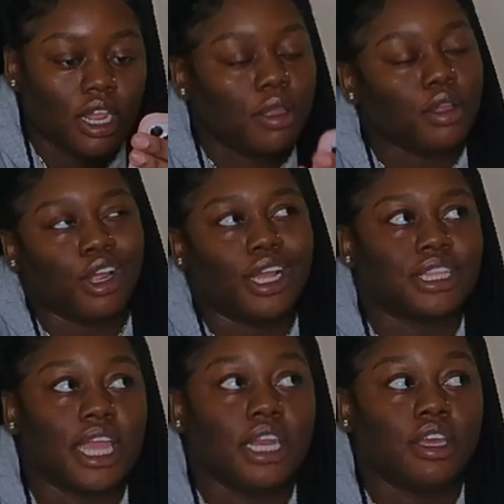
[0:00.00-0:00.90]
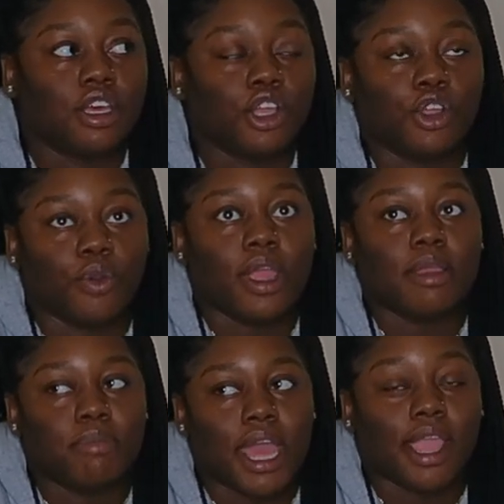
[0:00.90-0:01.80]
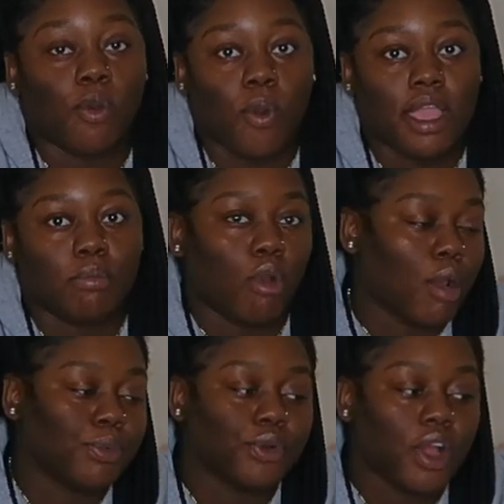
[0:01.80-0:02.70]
they are like, they the gray, black, and white marble